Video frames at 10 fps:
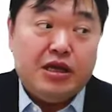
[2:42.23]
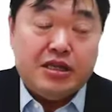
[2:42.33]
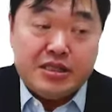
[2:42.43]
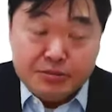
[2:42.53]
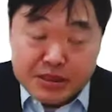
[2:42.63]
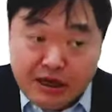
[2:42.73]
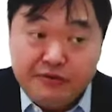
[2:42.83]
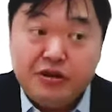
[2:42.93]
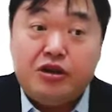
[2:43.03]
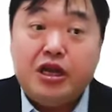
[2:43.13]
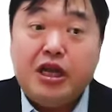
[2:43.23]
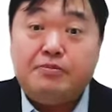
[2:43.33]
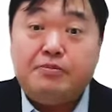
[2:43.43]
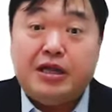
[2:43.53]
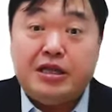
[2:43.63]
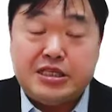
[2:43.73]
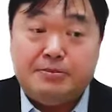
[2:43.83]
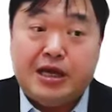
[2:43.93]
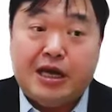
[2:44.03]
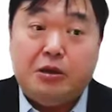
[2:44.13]
some self-learning, but at the same
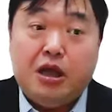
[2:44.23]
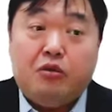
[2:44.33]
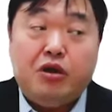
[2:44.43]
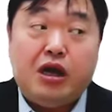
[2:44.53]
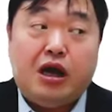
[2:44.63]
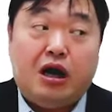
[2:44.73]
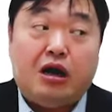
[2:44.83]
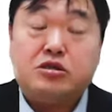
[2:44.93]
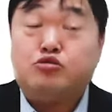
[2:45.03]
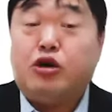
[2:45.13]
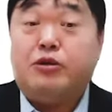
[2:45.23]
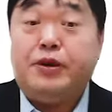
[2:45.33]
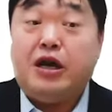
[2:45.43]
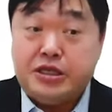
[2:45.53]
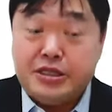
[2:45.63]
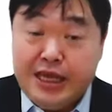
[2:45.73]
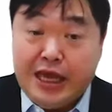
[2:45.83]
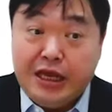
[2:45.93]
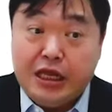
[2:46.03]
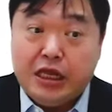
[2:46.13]
time, we also try to be
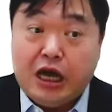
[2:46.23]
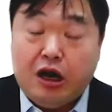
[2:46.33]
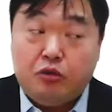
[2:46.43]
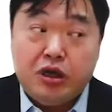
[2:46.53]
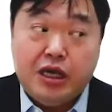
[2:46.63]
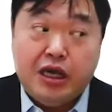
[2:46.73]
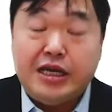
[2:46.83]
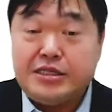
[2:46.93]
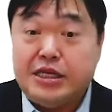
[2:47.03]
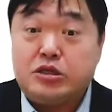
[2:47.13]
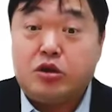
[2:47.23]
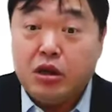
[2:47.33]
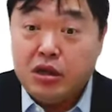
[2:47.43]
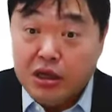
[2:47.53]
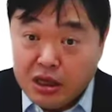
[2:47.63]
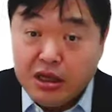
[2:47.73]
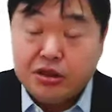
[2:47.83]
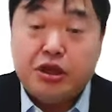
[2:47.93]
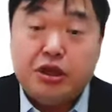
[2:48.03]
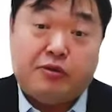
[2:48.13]
understanding how we assess
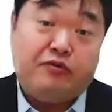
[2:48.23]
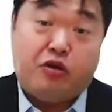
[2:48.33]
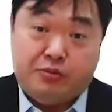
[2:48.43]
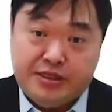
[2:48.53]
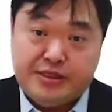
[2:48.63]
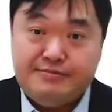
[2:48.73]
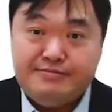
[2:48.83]
their performance.